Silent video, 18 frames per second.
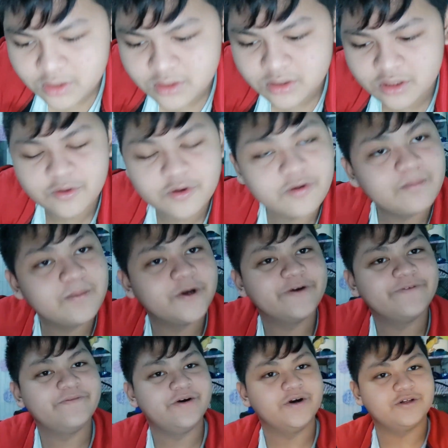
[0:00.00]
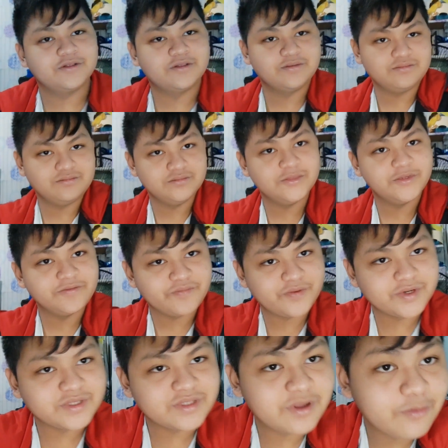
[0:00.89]
The normal fault. The
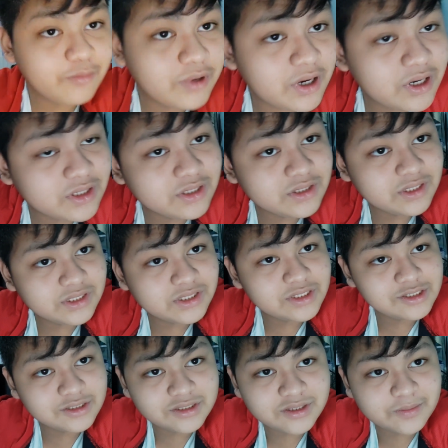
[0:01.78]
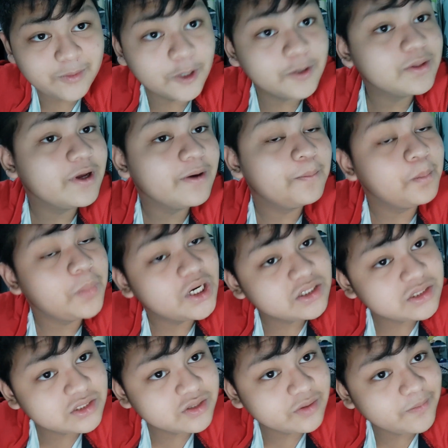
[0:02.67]
first thing we're gonna discuss about the
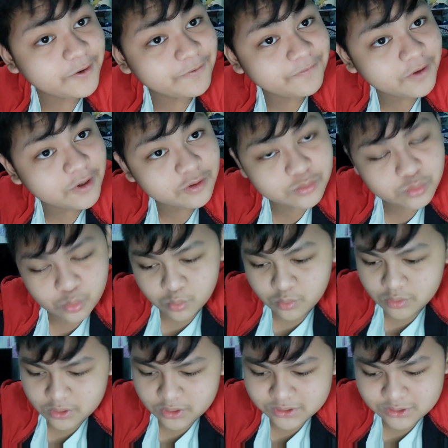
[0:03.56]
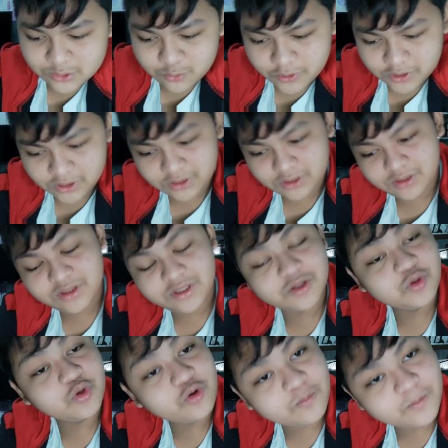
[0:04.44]
parts of a fault is
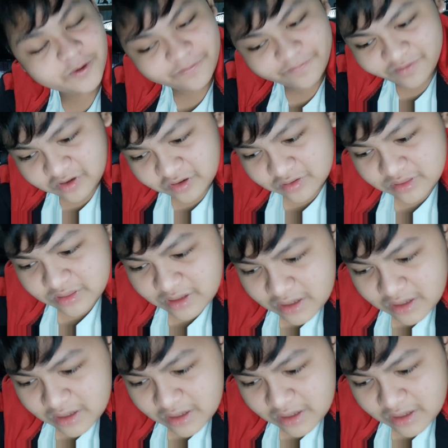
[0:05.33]
the normal fault.